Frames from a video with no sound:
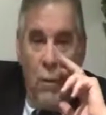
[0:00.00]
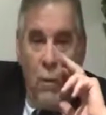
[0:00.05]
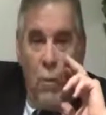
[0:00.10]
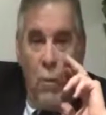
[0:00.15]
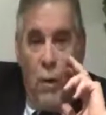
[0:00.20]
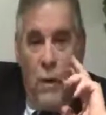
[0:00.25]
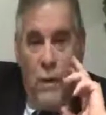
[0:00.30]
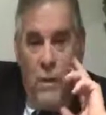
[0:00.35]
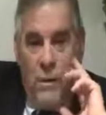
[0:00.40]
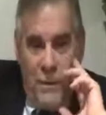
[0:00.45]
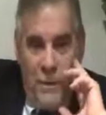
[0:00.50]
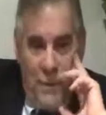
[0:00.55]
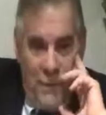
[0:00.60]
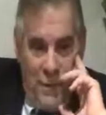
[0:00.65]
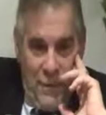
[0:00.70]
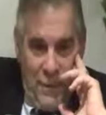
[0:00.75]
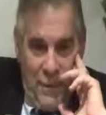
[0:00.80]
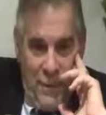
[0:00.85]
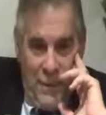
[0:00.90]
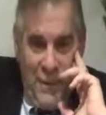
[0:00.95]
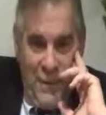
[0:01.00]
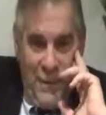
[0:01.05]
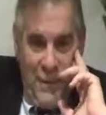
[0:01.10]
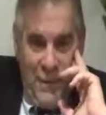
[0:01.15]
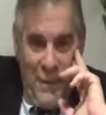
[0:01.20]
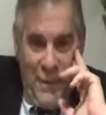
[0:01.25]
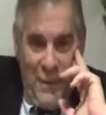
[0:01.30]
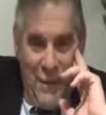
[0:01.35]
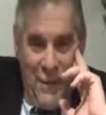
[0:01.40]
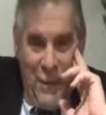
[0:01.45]
Well,
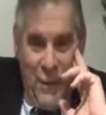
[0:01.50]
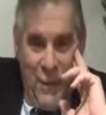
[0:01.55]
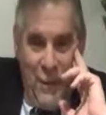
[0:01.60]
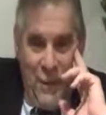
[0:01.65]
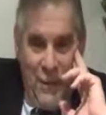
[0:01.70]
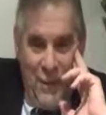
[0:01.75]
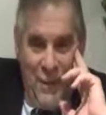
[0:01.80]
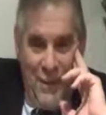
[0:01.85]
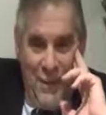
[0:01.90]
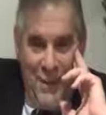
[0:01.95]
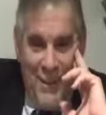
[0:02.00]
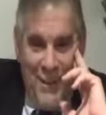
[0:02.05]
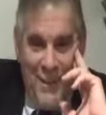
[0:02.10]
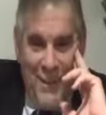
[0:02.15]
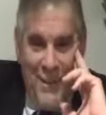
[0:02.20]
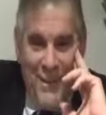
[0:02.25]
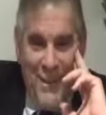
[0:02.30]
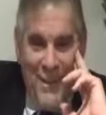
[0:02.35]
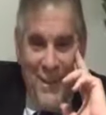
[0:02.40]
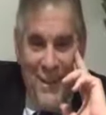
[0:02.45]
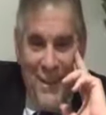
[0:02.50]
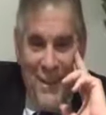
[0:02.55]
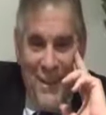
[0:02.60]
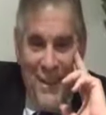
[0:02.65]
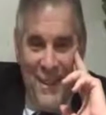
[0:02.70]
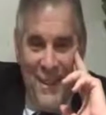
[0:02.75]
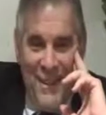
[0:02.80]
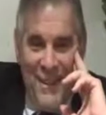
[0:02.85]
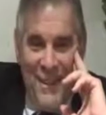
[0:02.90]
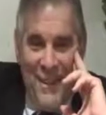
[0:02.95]
yes.
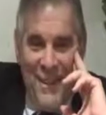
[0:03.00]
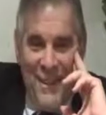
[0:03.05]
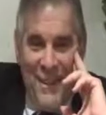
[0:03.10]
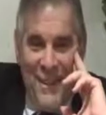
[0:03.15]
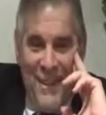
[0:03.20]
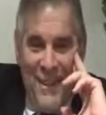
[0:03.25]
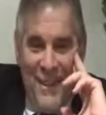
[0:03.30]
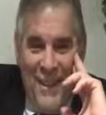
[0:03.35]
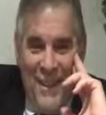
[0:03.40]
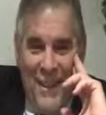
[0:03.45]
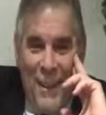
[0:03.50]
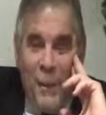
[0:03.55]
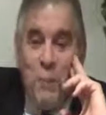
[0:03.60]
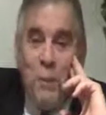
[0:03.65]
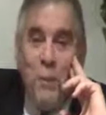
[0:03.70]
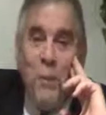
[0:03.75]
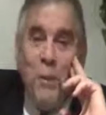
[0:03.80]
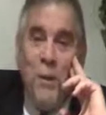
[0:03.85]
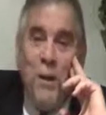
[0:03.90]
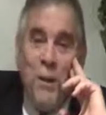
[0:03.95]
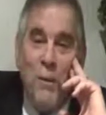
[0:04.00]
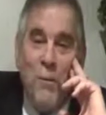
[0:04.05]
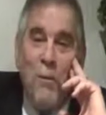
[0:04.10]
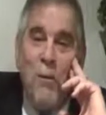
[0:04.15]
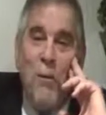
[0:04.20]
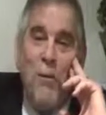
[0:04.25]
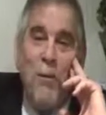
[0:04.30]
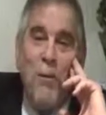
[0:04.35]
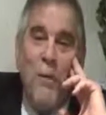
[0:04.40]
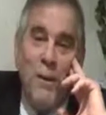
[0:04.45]
Let me begin
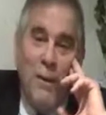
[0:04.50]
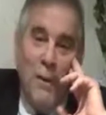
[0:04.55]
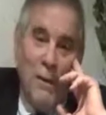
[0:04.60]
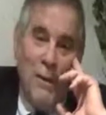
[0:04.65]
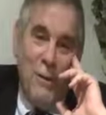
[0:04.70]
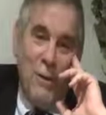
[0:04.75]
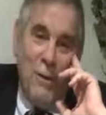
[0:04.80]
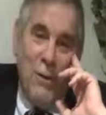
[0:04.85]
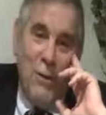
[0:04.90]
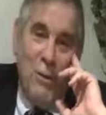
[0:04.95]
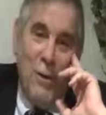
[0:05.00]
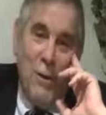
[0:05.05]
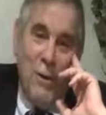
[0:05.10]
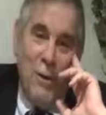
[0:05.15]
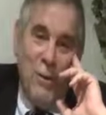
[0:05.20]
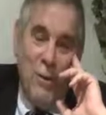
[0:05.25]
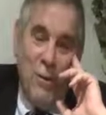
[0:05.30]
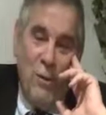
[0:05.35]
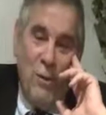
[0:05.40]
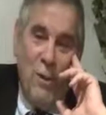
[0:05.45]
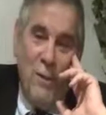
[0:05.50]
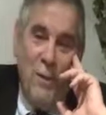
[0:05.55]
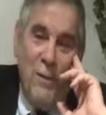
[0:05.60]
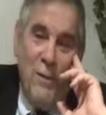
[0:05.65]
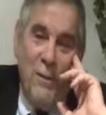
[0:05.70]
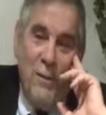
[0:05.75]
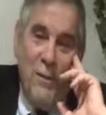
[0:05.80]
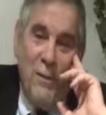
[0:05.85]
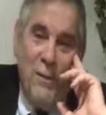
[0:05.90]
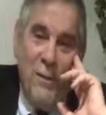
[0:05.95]
with theological modesty.
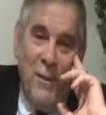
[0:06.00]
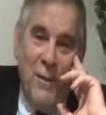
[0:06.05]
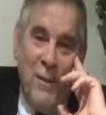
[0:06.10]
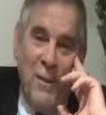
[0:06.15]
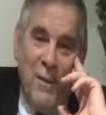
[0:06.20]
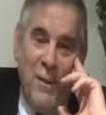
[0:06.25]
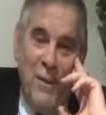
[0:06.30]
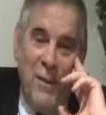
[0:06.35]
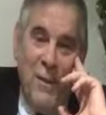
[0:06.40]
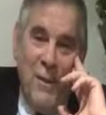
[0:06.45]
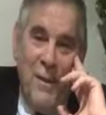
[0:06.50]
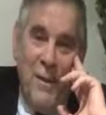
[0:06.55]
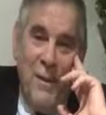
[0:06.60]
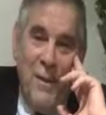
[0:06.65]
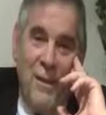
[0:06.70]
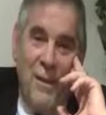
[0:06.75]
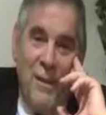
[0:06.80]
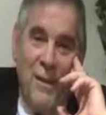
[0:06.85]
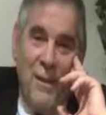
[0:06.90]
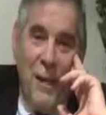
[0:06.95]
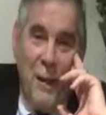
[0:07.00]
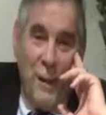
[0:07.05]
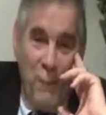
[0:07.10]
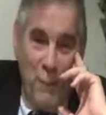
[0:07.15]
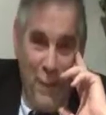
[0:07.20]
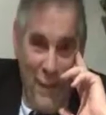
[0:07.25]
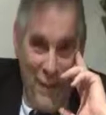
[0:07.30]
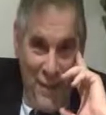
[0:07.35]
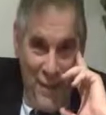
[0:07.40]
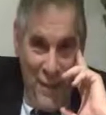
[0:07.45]
I
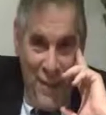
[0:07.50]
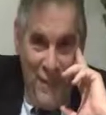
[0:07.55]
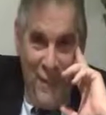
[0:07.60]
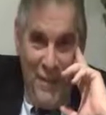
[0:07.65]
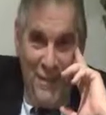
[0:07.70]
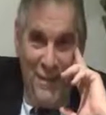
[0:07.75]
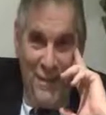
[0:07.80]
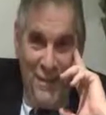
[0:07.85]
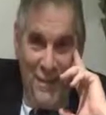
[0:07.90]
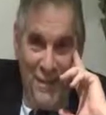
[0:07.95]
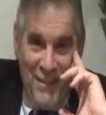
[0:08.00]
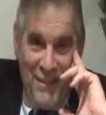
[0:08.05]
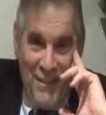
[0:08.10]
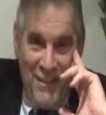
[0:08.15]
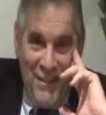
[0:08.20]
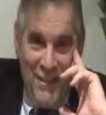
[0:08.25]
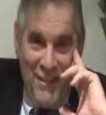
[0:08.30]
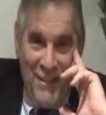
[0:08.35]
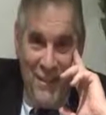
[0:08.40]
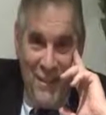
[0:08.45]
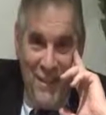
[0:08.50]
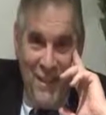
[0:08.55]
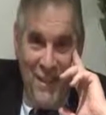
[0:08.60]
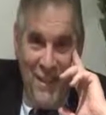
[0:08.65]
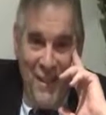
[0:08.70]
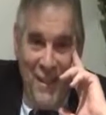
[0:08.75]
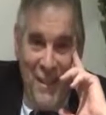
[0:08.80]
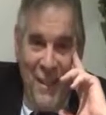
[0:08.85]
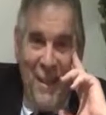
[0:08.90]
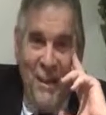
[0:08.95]
am not God.
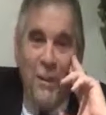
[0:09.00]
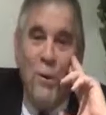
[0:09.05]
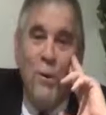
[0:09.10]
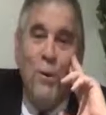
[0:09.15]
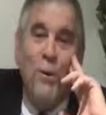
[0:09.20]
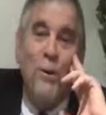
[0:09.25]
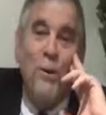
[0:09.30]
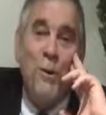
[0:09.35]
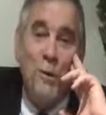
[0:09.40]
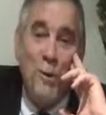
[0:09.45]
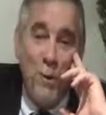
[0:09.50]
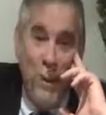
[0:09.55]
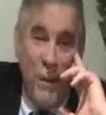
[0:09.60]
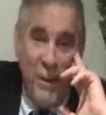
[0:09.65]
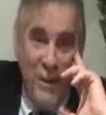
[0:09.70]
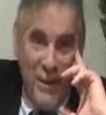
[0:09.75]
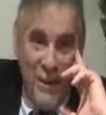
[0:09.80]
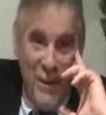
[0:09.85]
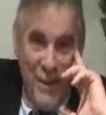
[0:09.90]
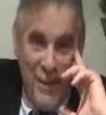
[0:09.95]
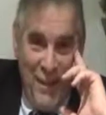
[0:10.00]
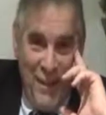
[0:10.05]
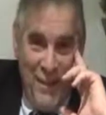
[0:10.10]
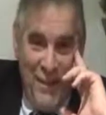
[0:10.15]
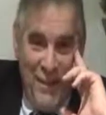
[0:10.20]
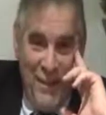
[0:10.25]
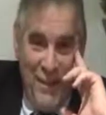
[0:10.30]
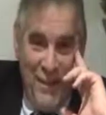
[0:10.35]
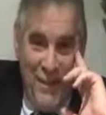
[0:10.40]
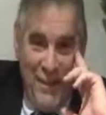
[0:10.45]
I don't understand God.
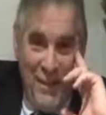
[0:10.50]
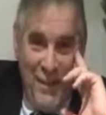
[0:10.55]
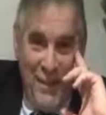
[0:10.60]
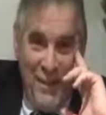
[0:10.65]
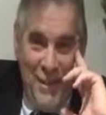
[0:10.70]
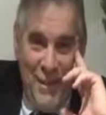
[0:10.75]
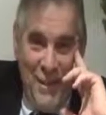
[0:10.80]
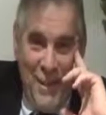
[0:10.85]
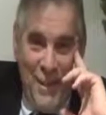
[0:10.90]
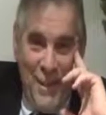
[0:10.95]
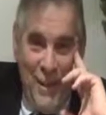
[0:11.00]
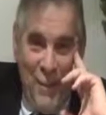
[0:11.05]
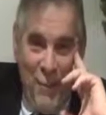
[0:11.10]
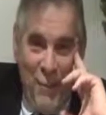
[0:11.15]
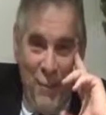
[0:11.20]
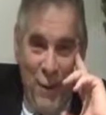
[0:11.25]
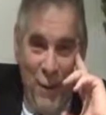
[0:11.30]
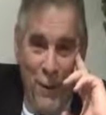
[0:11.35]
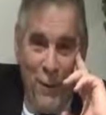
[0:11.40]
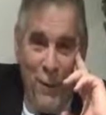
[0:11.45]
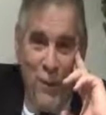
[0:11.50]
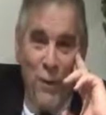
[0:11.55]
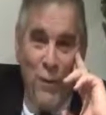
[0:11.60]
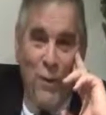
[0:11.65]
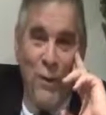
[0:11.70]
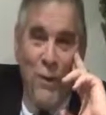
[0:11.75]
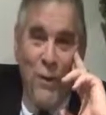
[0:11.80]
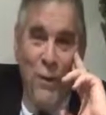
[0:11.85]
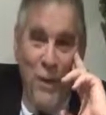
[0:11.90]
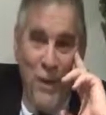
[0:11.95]
And if I
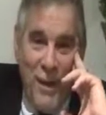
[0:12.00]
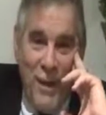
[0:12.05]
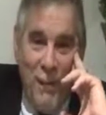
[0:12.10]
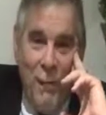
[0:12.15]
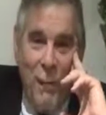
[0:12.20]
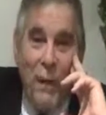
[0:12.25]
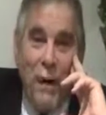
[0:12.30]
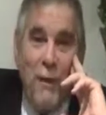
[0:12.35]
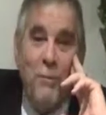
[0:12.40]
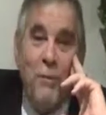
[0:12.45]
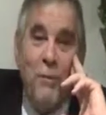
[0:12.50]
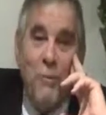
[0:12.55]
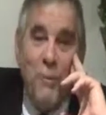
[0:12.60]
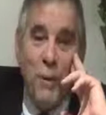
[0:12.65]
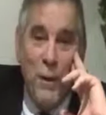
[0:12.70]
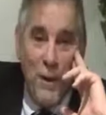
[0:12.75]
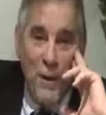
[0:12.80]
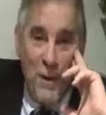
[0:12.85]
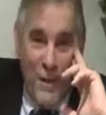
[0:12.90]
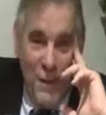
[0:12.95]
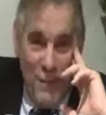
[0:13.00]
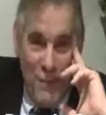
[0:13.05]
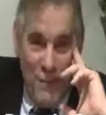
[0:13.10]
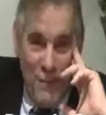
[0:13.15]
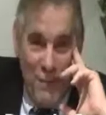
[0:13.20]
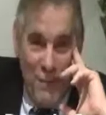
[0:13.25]
understood God, I would have to be God.